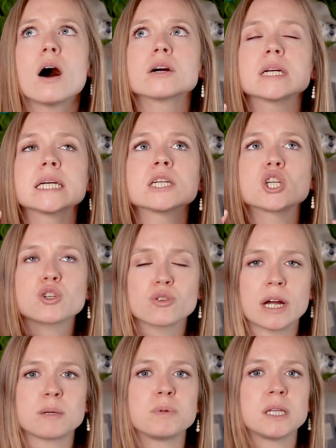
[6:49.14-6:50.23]
are
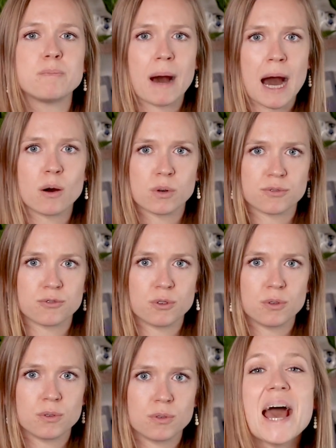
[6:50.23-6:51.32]
incredibly
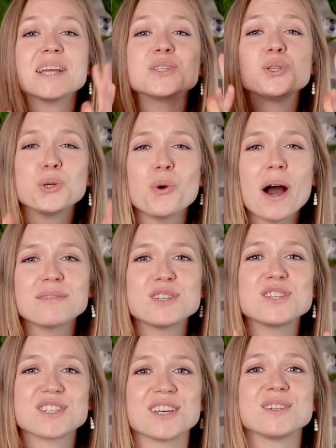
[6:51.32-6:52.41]
powerful. And you have the
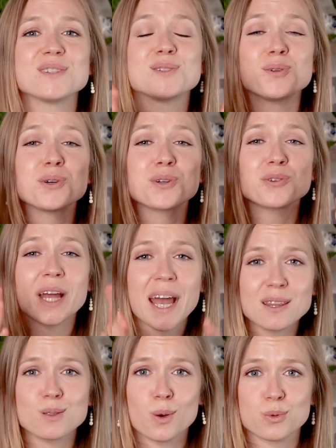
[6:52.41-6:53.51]
skills to
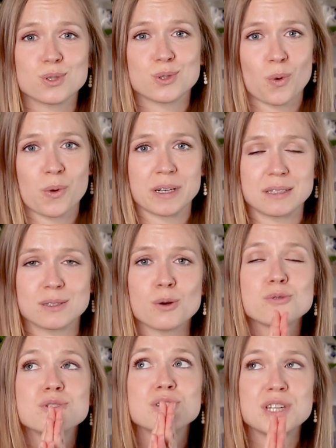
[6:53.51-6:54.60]
create those stories,
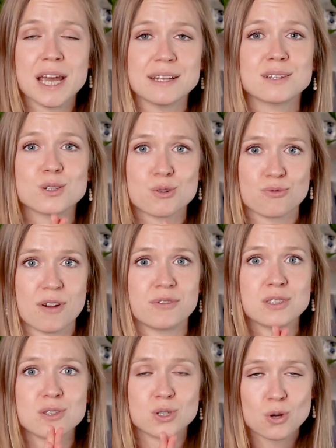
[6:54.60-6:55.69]
those
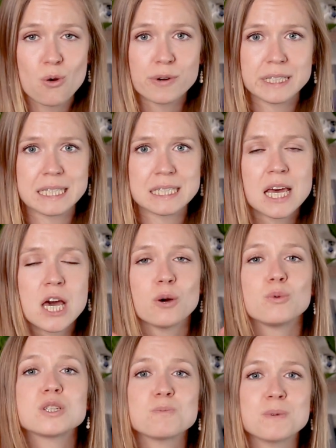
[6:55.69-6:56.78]
data-driven stories,
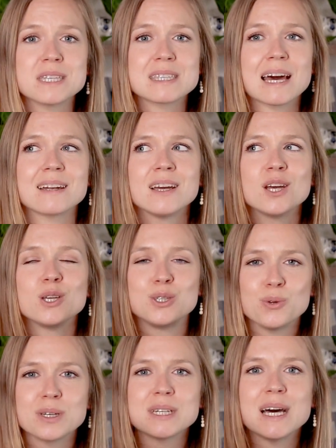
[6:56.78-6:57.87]
which means that
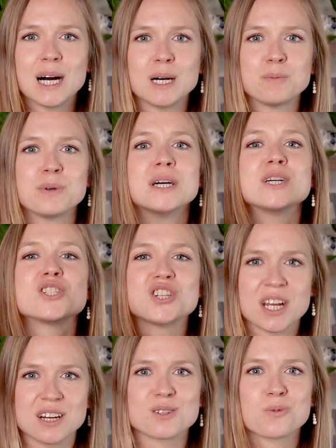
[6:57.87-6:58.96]
you can help
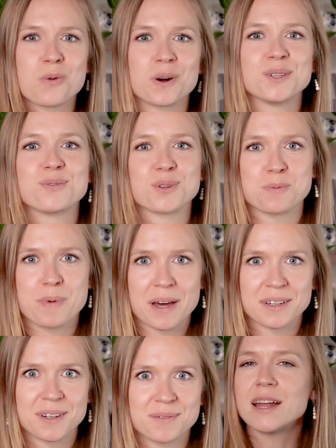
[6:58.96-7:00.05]
change the world for the
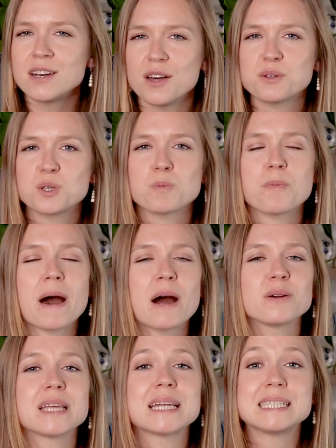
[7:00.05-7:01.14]
better. Another
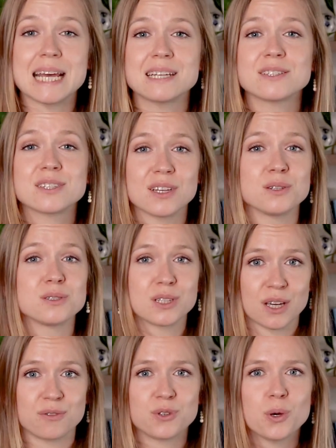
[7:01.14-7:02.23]
superpower that data skills
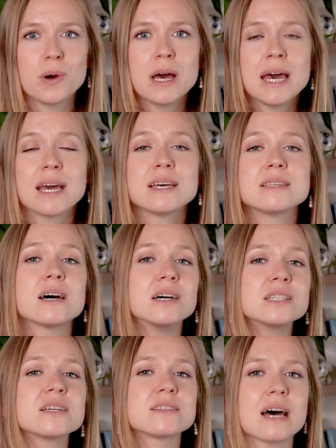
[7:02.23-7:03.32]
give you is
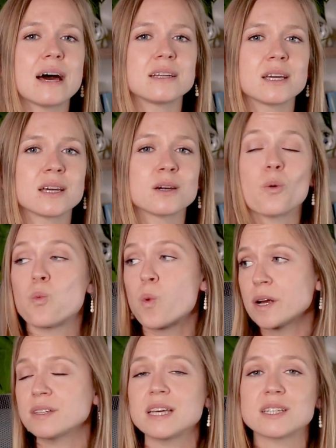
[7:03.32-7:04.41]
understanding
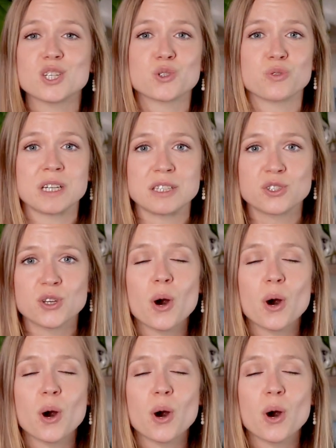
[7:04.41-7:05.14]
where the industry is